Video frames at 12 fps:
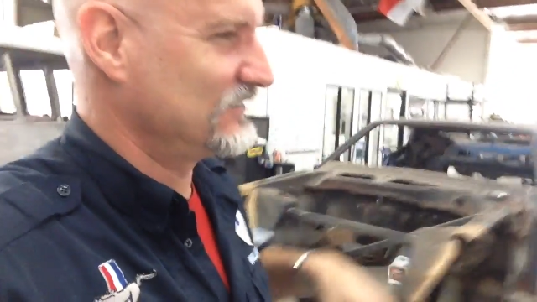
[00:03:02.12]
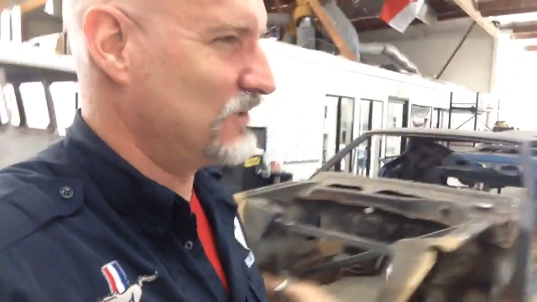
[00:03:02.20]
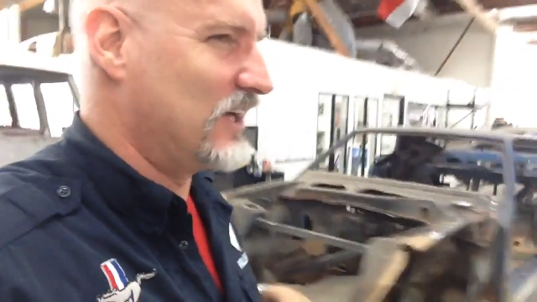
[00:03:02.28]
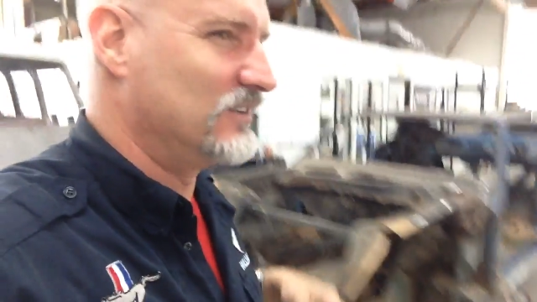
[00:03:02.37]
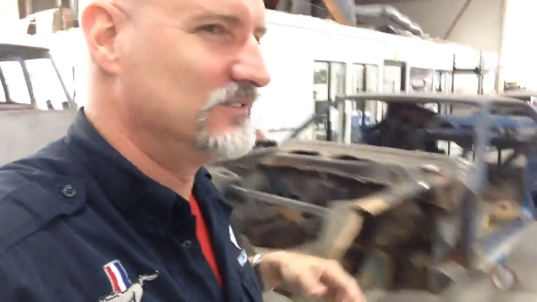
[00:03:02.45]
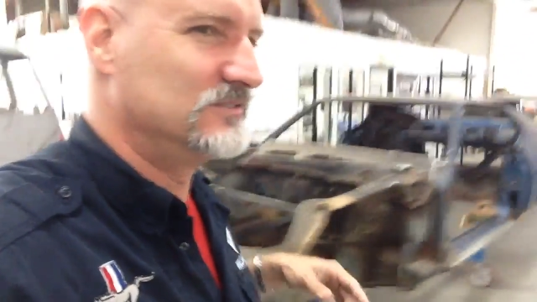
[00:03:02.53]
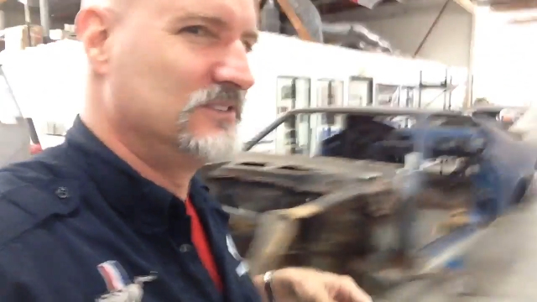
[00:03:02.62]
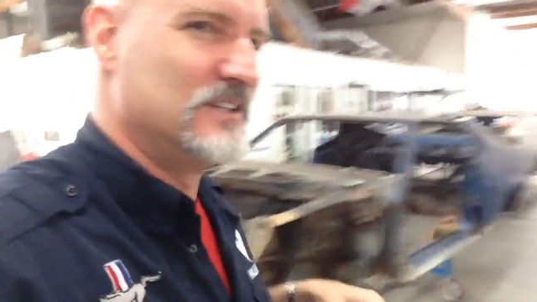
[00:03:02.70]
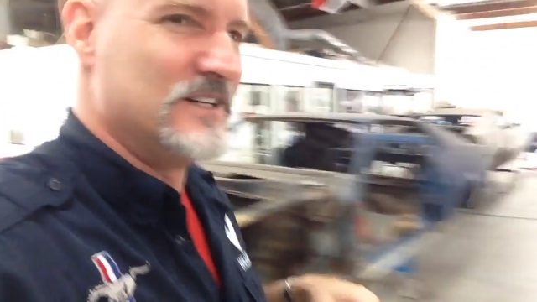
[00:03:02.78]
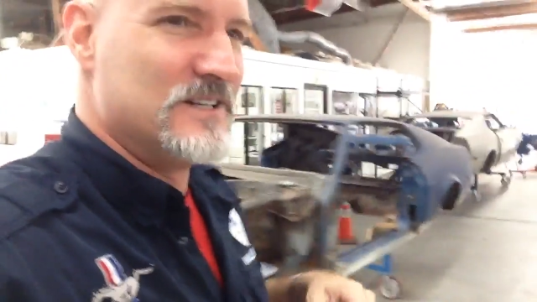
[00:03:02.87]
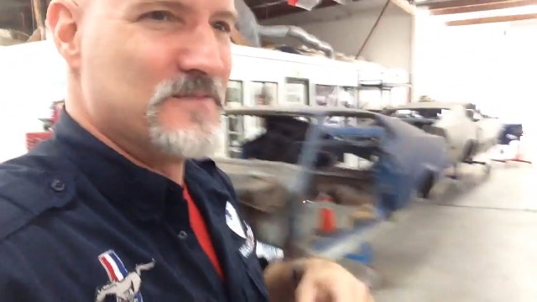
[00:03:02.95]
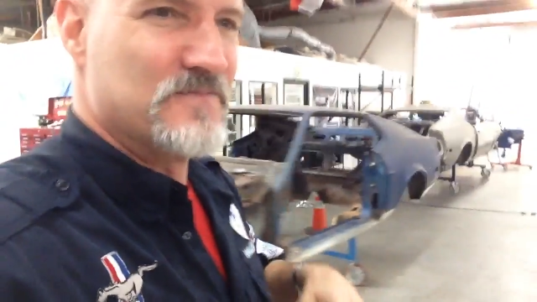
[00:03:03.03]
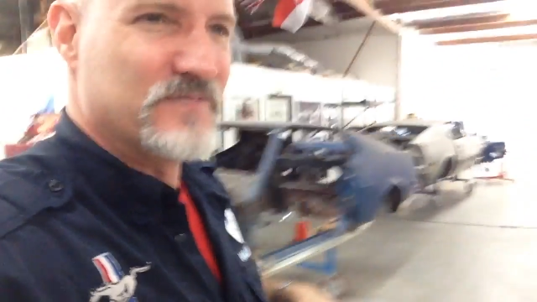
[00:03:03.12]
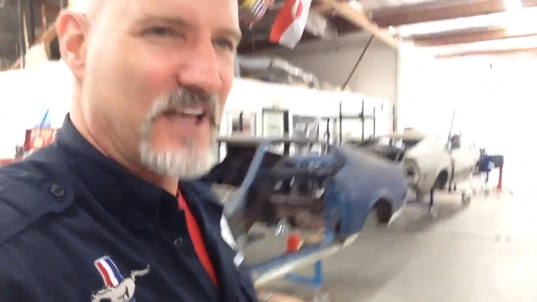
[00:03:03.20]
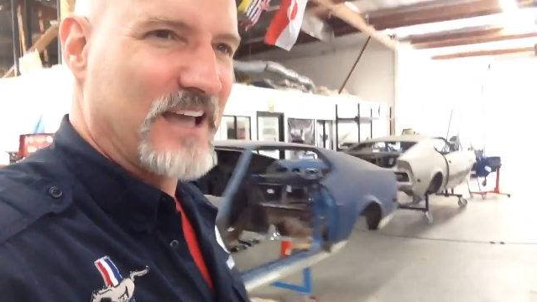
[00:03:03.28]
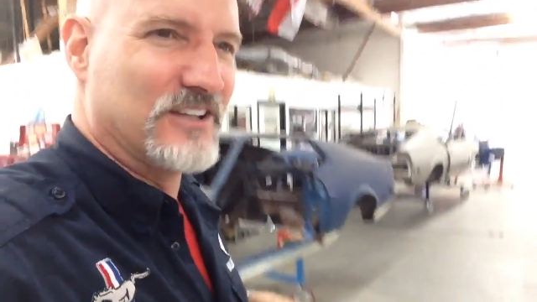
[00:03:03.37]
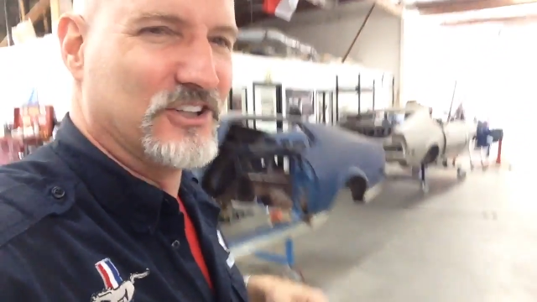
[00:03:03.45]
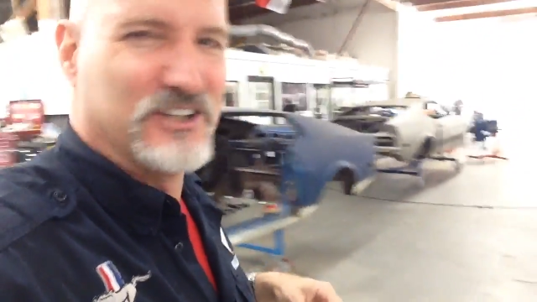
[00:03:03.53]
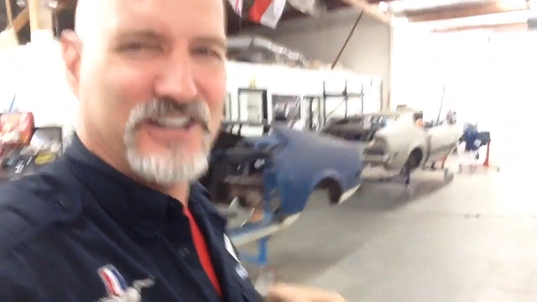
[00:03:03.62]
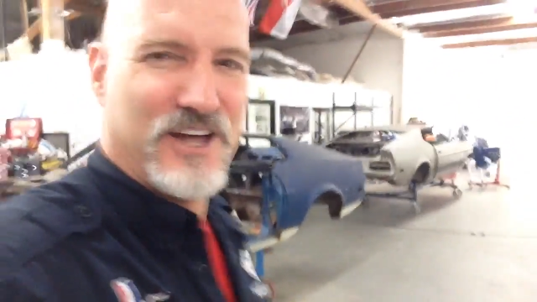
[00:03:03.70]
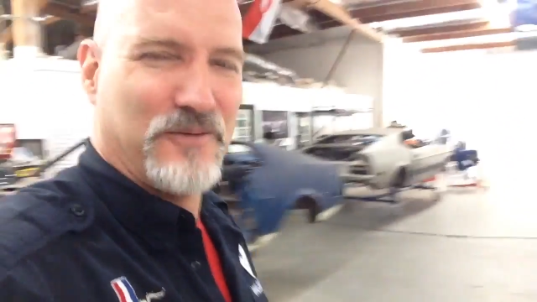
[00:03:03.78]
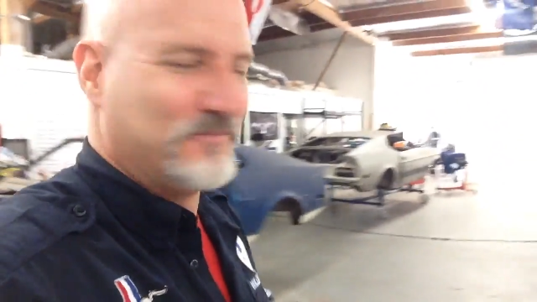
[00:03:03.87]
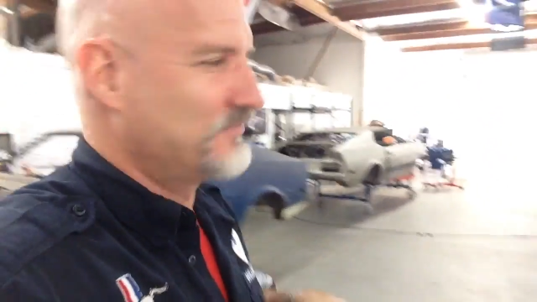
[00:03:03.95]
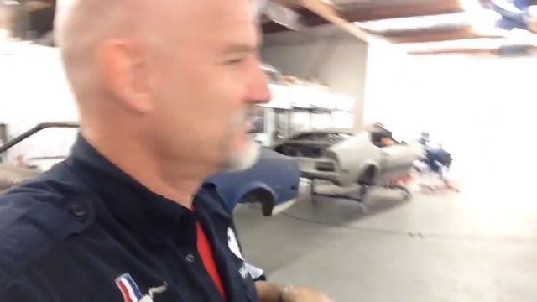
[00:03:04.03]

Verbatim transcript: Well, I had a little help.